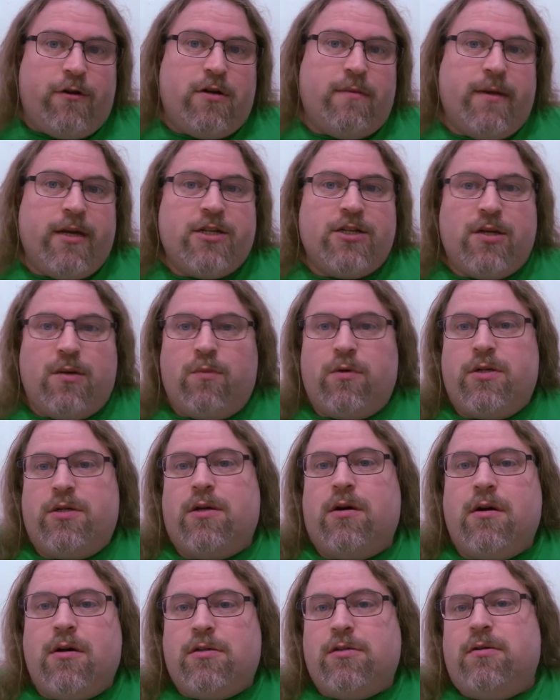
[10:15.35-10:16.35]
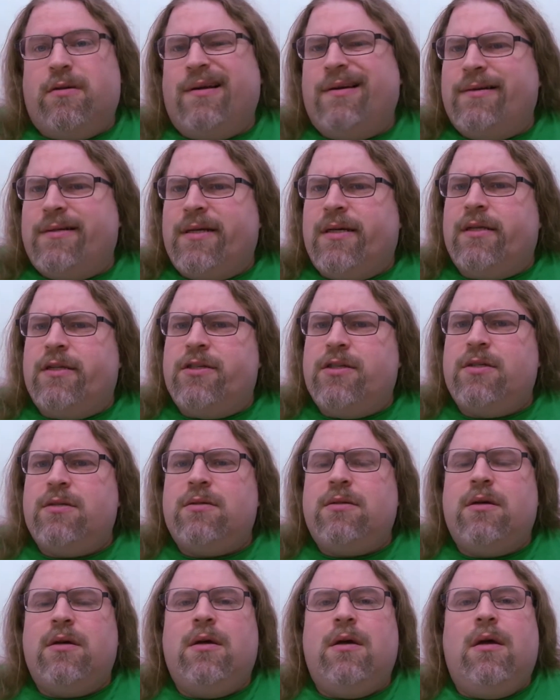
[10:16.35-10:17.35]
a dimension where dogs are not
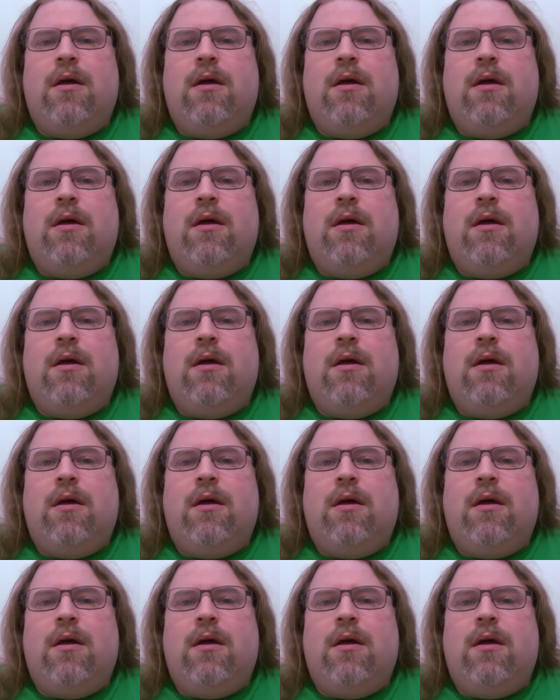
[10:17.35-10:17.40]
intelligent.